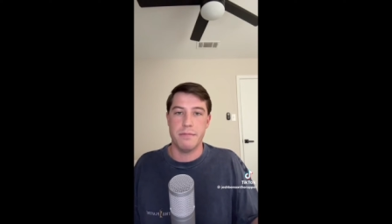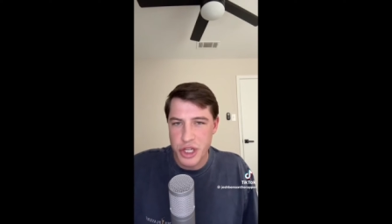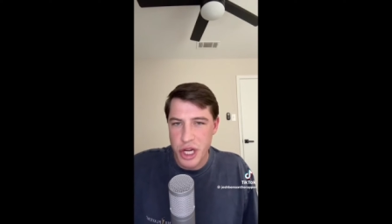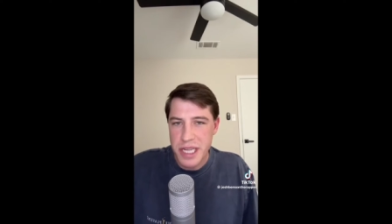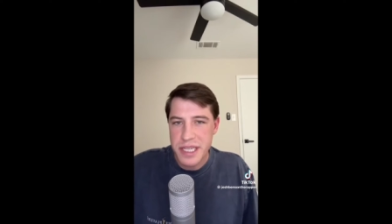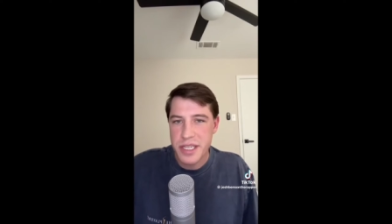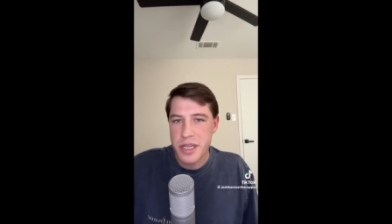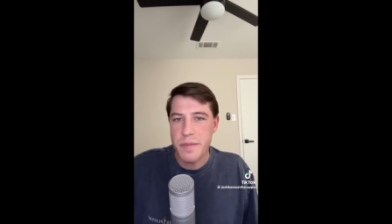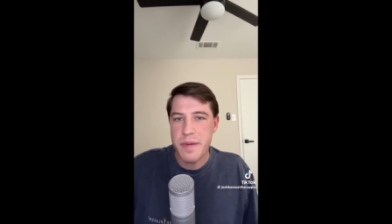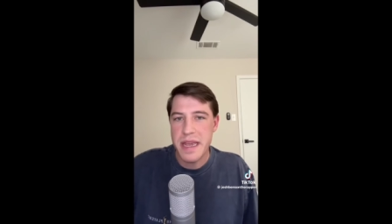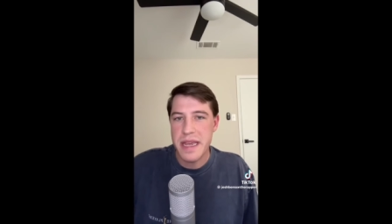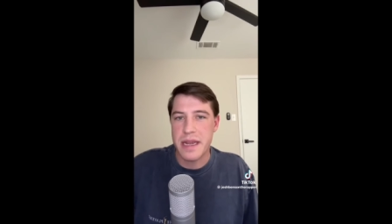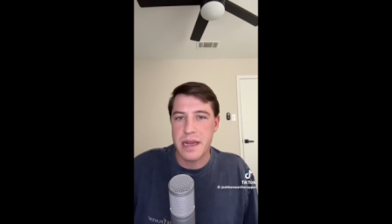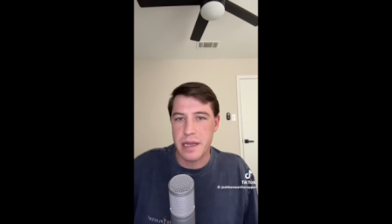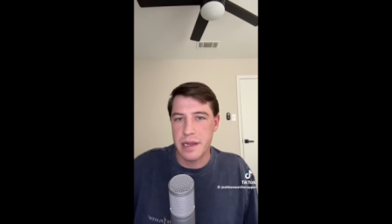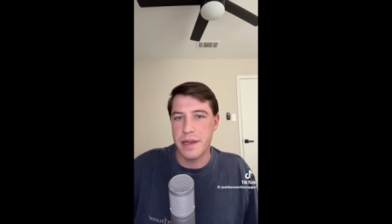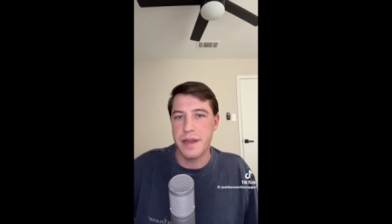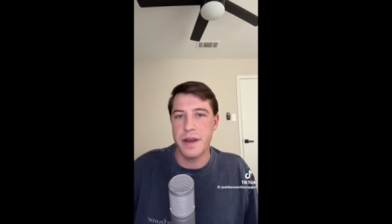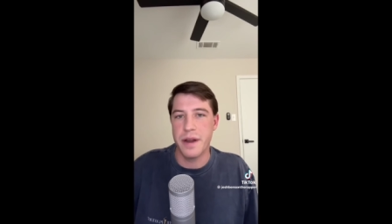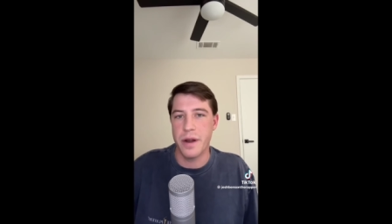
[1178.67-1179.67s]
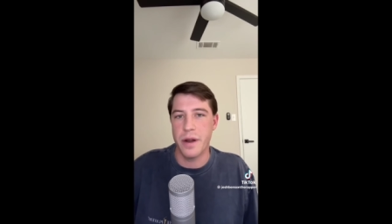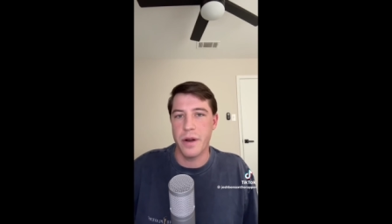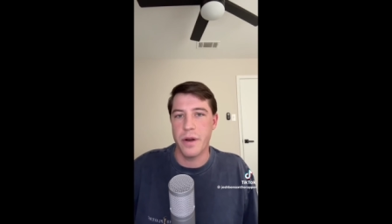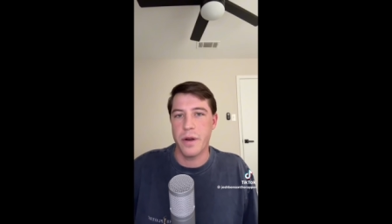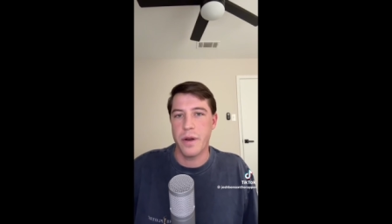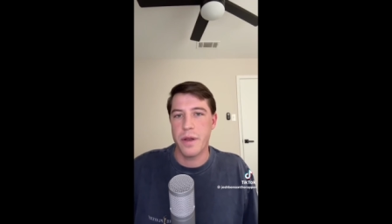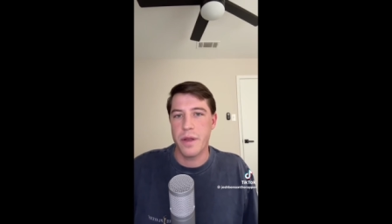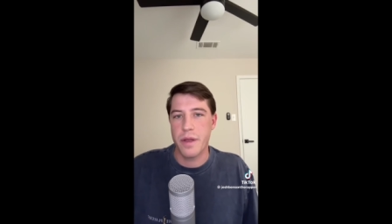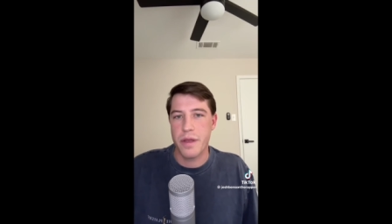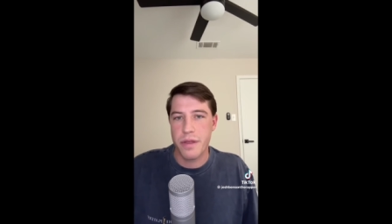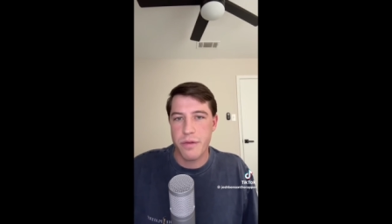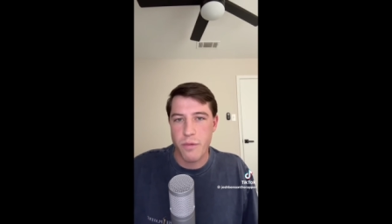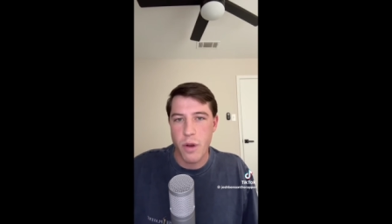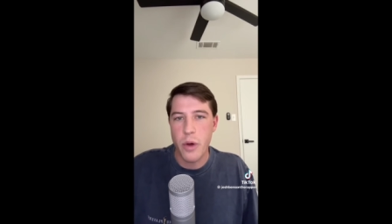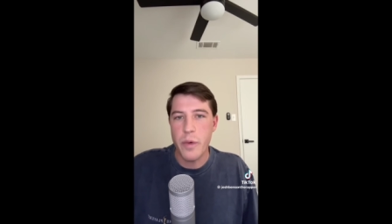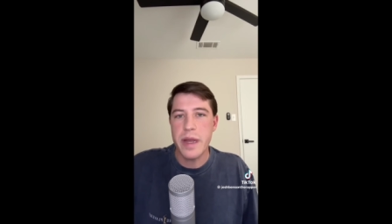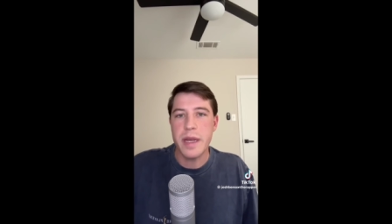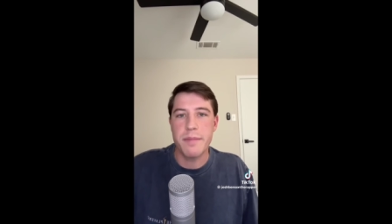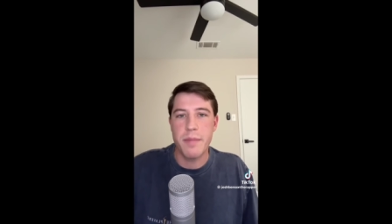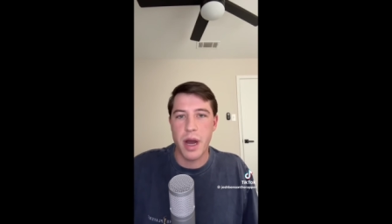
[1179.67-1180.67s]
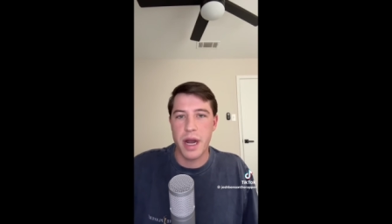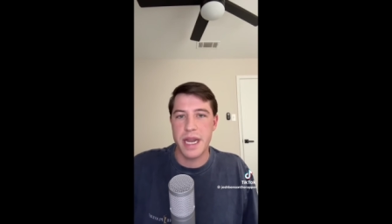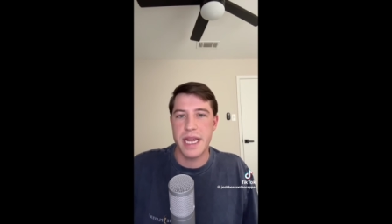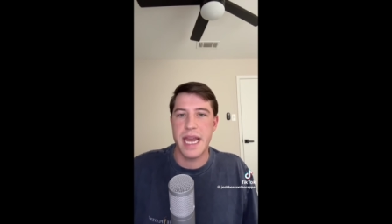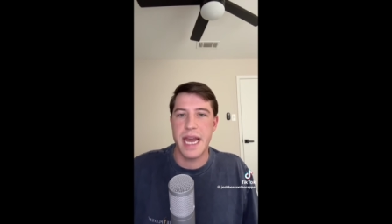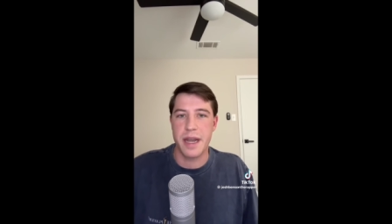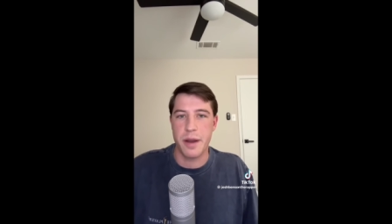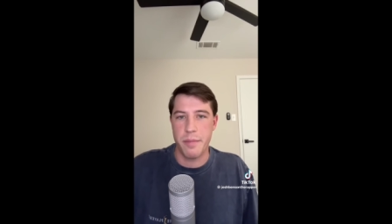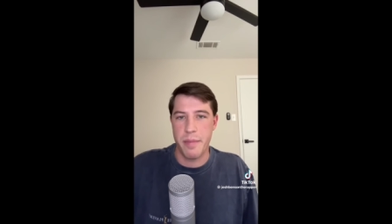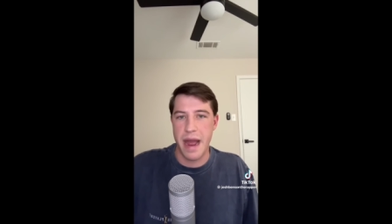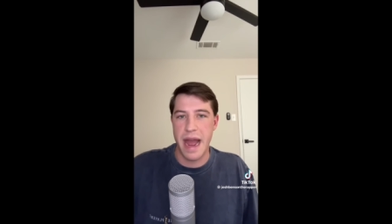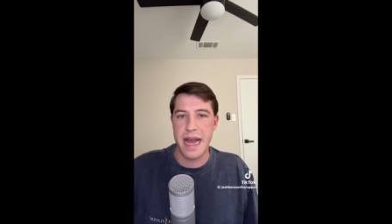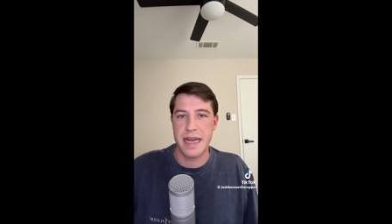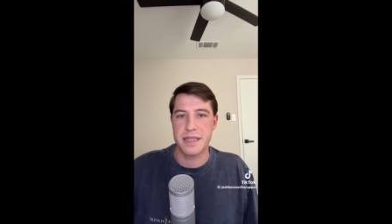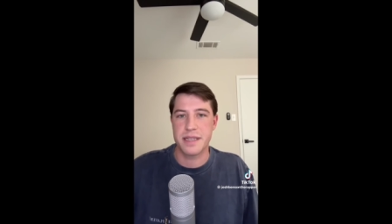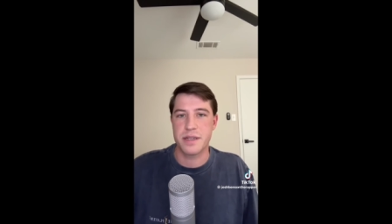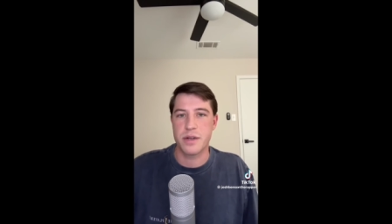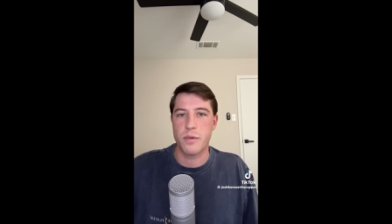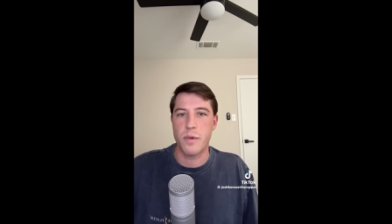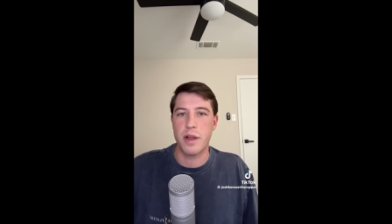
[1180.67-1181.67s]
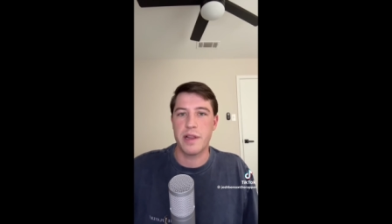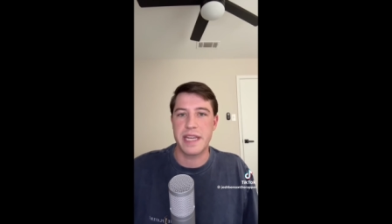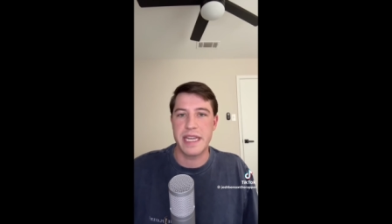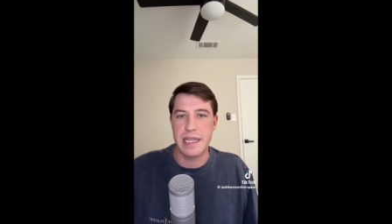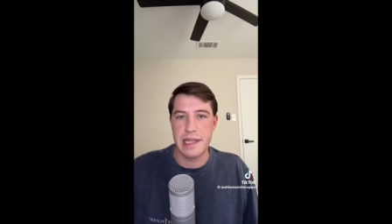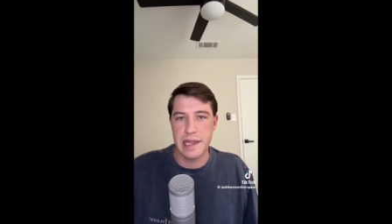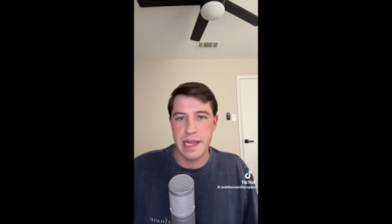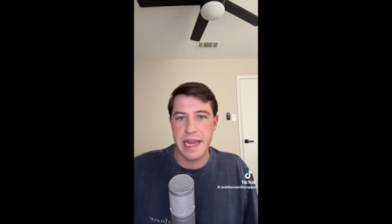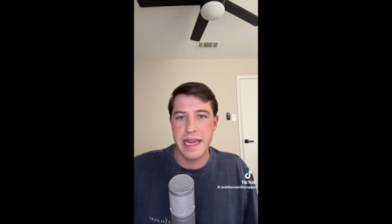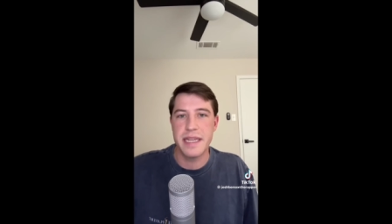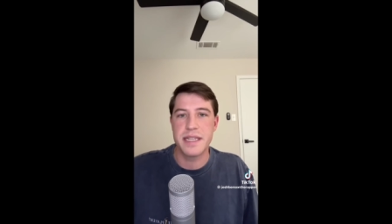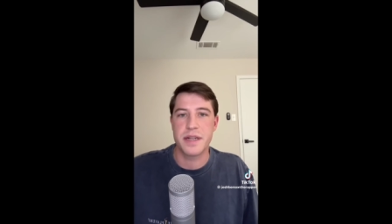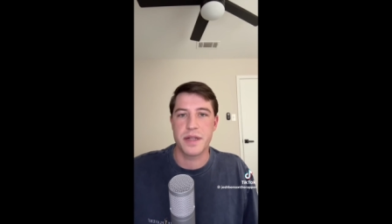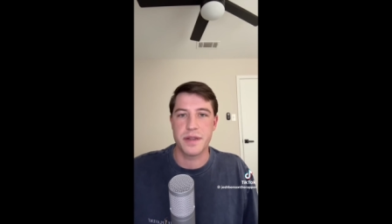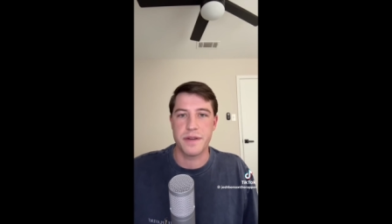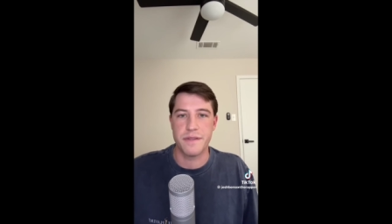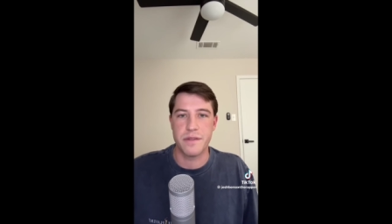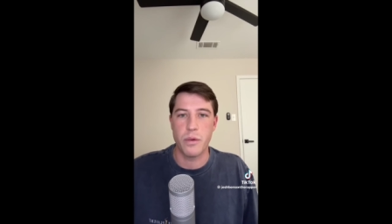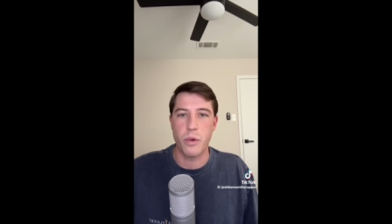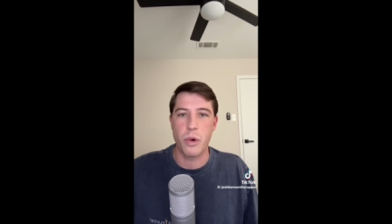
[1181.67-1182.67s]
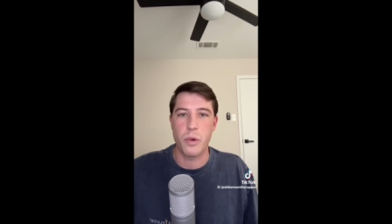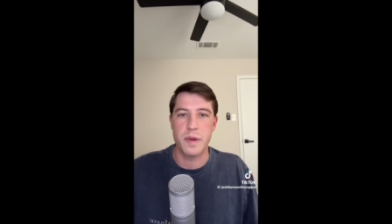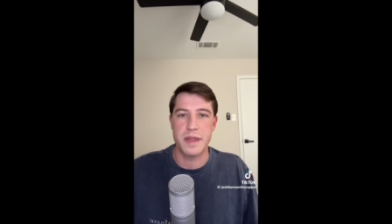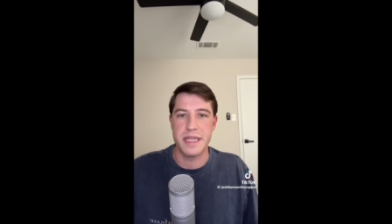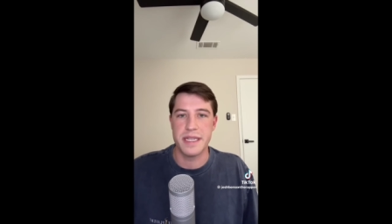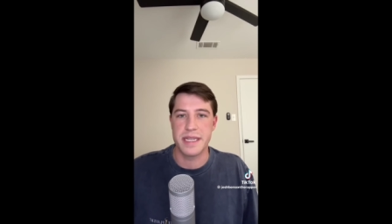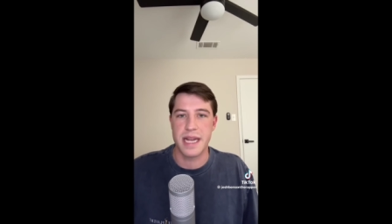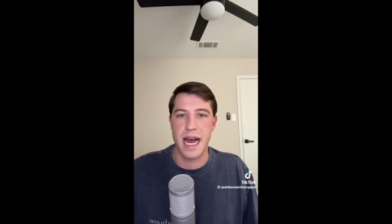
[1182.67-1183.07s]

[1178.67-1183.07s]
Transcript: Just to be clear, Throwing money at a pastor while he lays on the floor with his